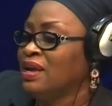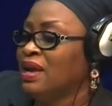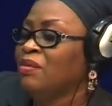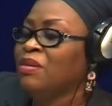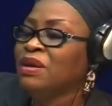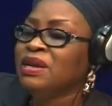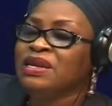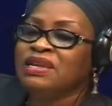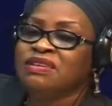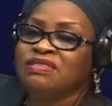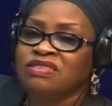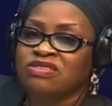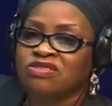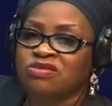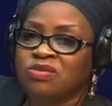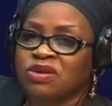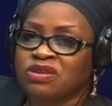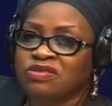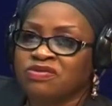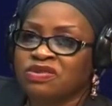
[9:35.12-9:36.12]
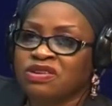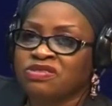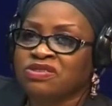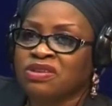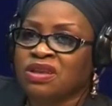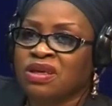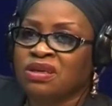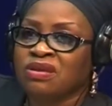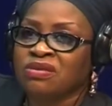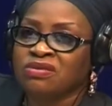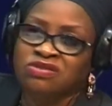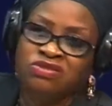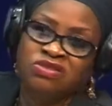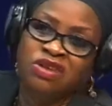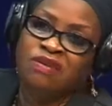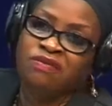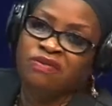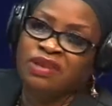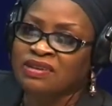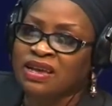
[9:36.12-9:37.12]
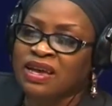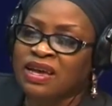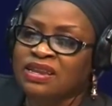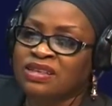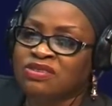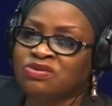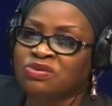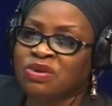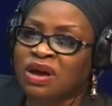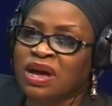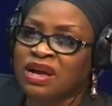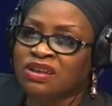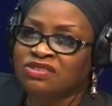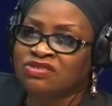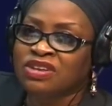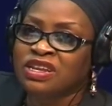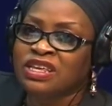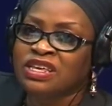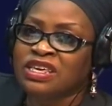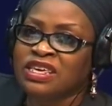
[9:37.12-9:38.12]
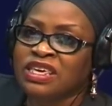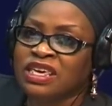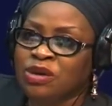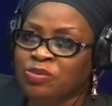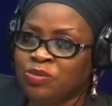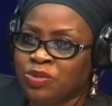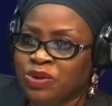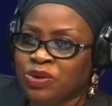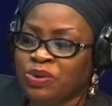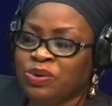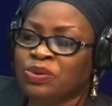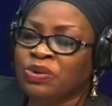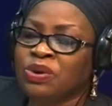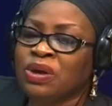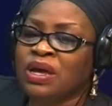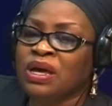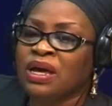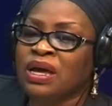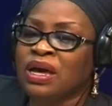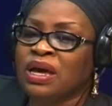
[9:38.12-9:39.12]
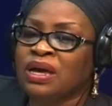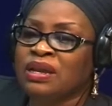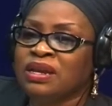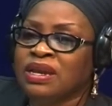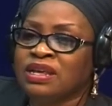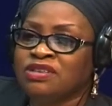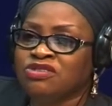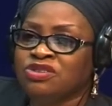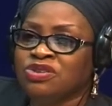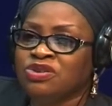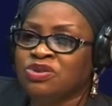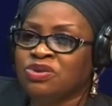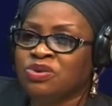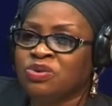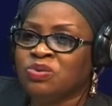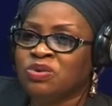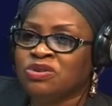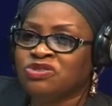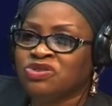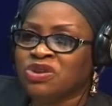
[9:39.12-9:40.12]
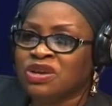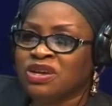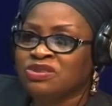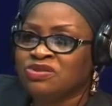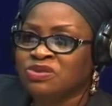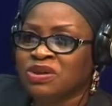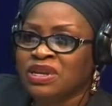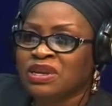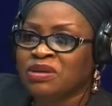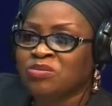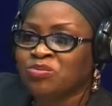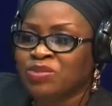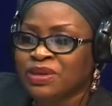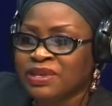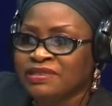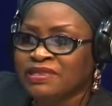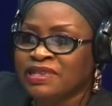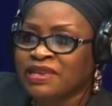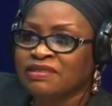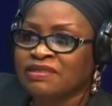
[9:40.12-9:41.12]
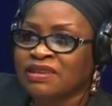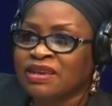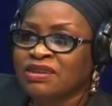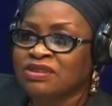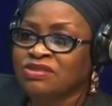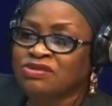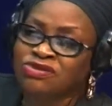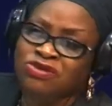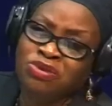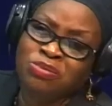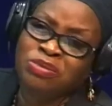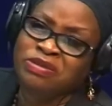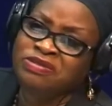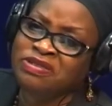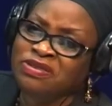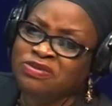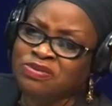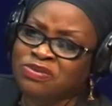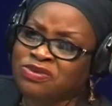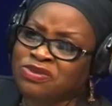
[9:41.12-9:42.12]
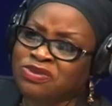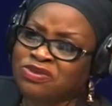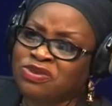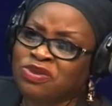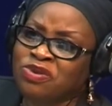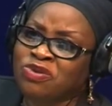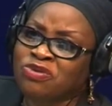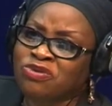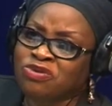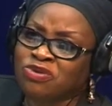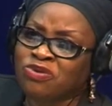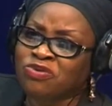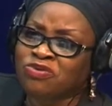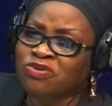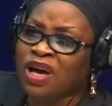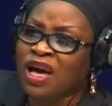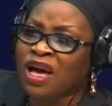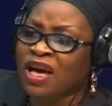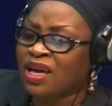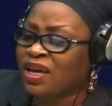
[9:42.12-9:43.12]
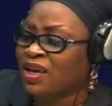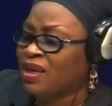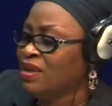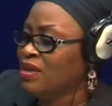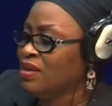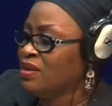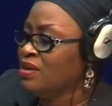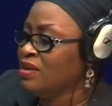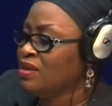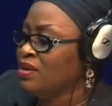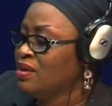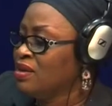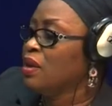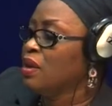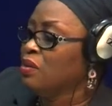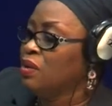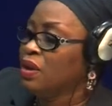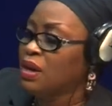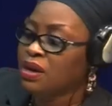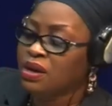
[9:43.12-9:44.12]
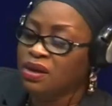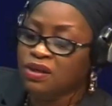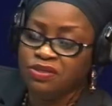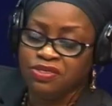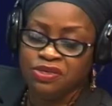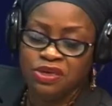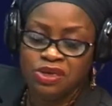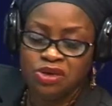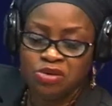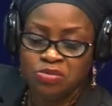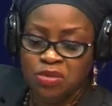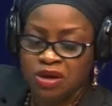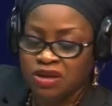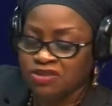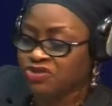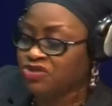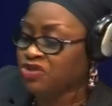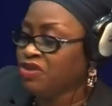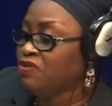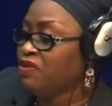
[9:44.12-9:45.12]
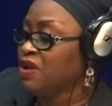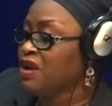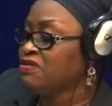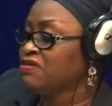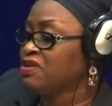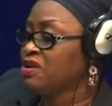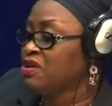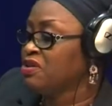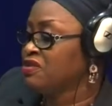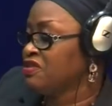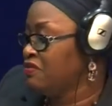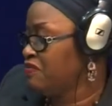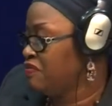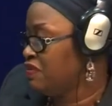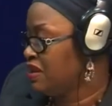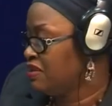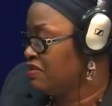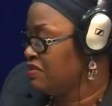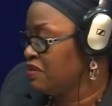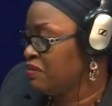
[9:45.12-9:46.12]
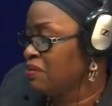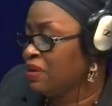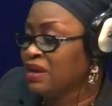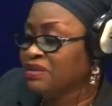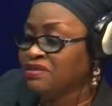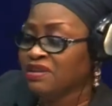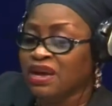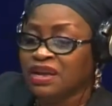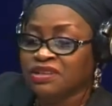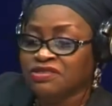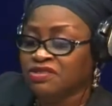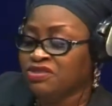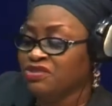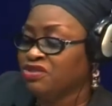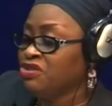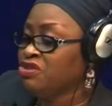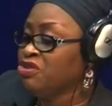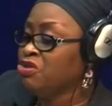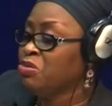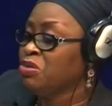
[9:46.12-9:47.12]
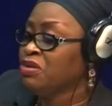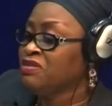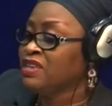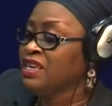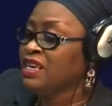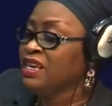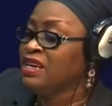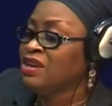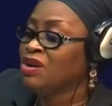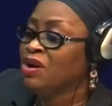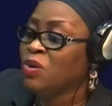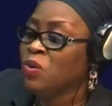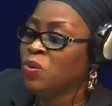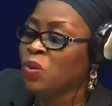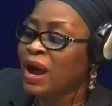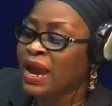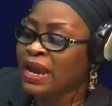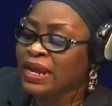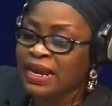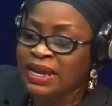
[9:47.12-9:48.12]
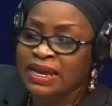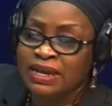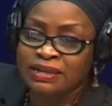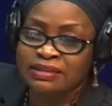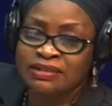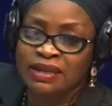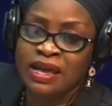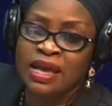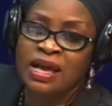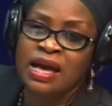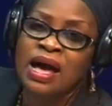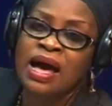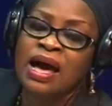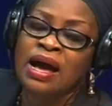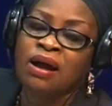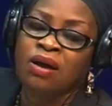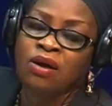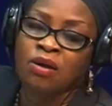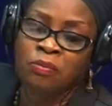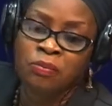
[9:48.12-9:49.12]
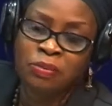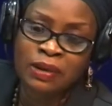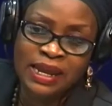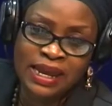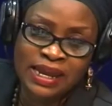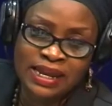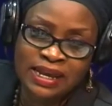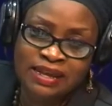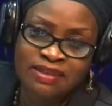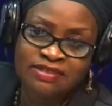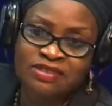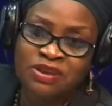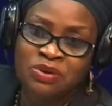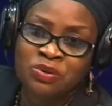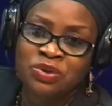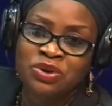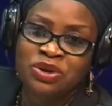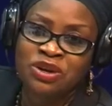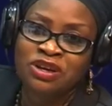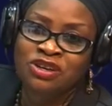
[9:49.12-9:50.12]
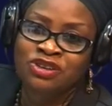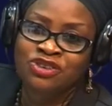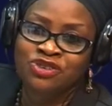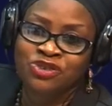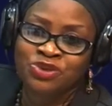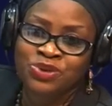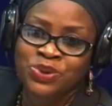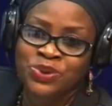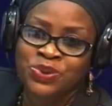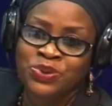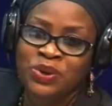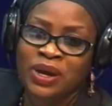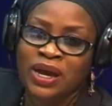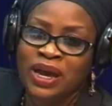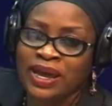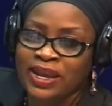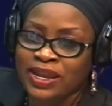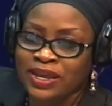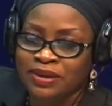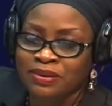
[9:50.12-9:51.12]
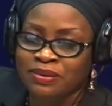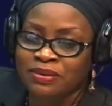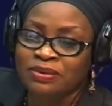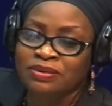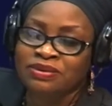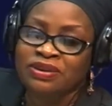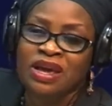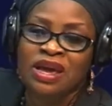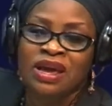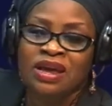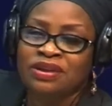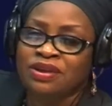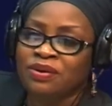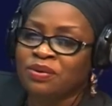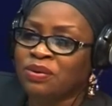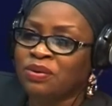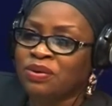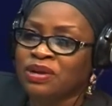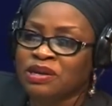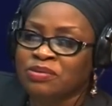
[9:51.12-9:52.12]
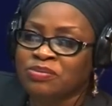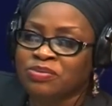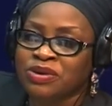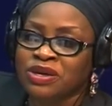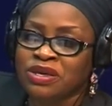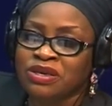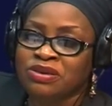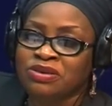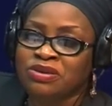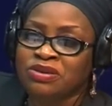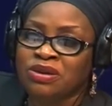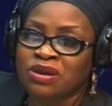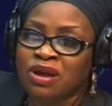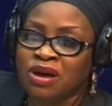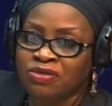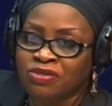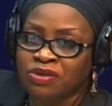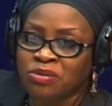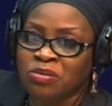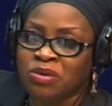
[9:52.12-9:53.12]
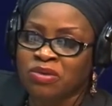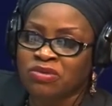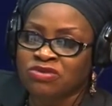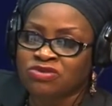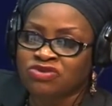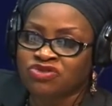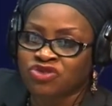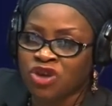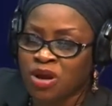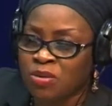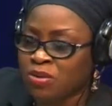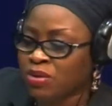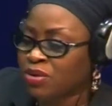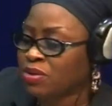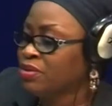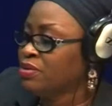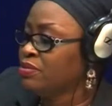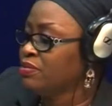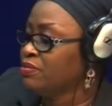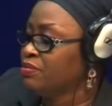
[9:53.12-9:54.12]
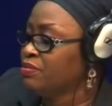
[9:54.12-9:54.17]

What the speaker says: Listen to motivational stuff and it will actually keep you and let you know what you are doing in business, and your business will just go so far. Well, another thing you must do if you have to cultivate the right attitude, you must ignore whiners and complainers. They will not do you any good. They will only bring you nothing but trouble.